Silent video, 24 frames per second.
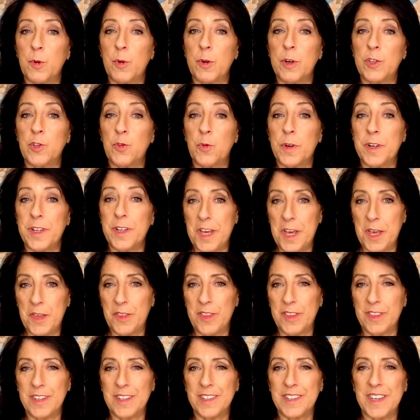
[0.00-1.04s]
February
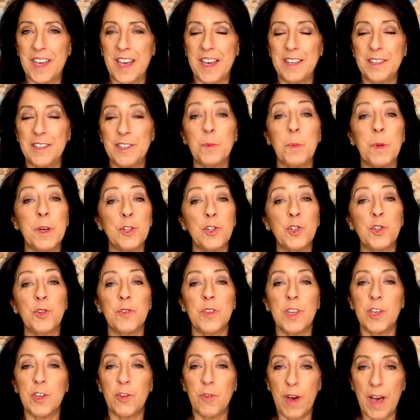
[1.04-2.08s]
28th in this case to make
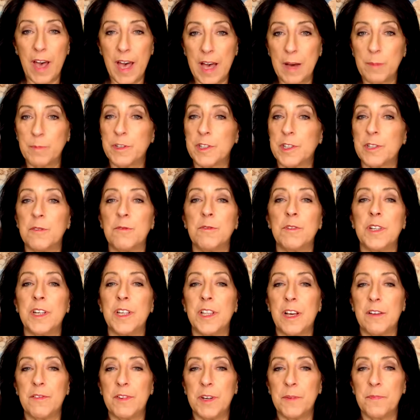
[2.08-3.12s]
sure that you
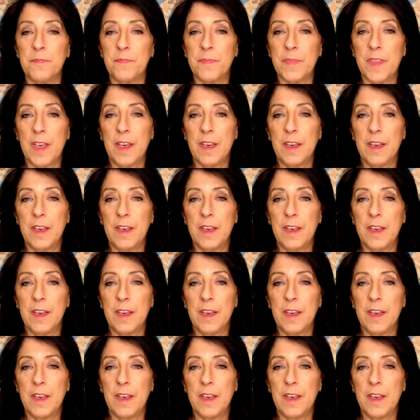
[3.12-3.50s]
absolutely love it.